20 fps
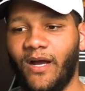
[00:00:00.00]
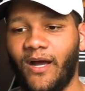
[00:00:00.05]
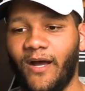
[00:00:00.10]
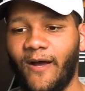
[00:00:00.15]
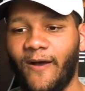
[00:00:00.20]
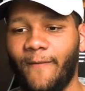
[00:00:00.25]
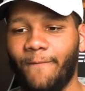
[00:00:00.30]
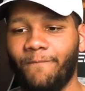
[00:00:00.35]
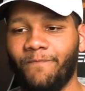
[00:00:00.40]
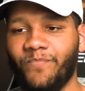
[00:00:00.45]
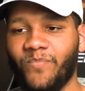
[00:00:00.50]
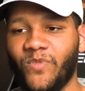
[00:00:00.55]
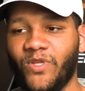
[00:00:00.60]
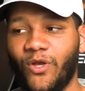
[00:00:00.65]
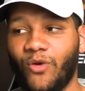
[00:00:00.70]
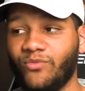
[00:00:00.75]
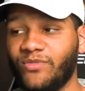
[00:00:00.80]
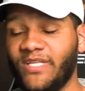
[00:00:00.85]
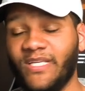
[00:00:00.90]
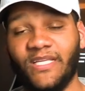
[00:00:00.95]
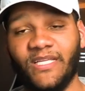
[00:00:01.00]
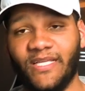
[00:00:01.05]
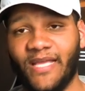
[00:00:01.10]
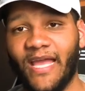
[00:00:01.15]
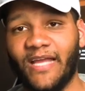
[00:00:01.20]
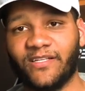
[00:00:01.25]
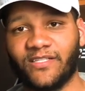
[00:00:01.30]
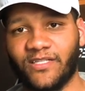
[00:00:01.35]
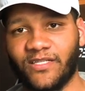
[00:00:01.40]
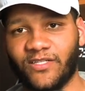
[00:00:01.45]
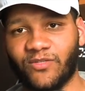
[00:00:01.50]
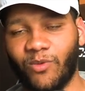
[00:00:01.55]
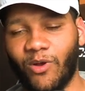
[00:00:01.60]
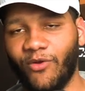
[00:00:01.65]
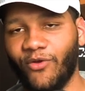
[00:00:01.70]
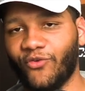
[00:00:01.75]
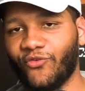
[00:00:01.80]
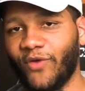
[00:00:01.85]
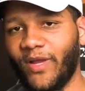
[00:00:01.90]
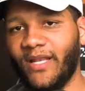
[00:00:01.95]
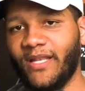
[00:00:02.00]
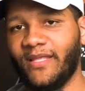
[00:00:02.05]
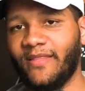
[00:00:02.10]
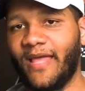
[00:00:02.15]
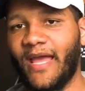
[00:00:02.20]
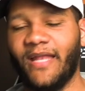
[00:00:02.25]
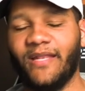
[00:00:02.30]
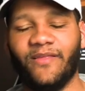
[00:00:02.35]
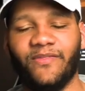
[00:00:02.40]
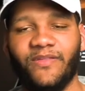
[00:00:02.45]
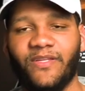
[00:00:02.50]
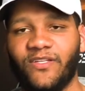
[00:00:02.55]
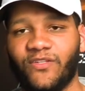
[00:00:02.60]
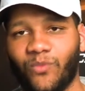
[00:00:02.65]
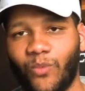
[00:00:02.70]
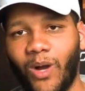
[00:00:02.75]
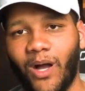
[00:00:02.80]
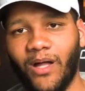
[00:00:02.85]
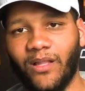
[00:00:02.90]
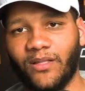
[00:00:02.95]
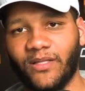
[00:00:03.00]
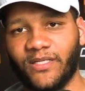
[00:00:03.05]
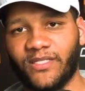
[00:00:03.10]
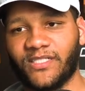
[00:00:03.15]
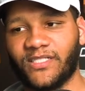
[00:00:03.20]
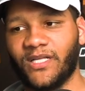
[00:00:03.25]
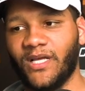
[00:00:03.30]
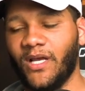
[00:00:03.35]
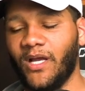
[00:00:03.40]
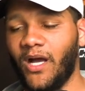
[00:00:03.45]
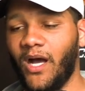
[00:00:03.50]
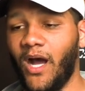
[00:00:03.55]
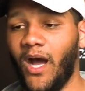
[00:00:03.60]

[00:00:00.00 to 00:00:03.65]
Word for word: um, you know, D E Xs, while you're trading that in these wallets,